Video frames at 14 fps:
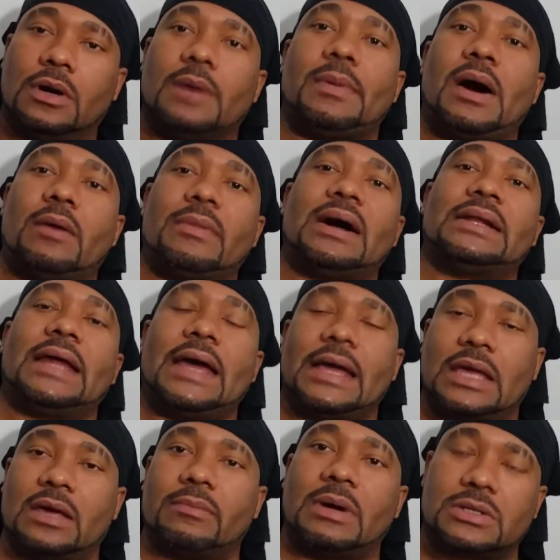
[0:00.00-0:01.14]
about my day
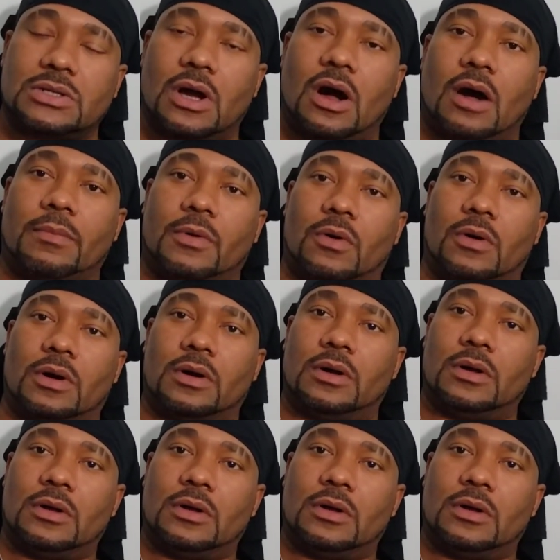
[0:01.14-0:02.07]
and get my job going.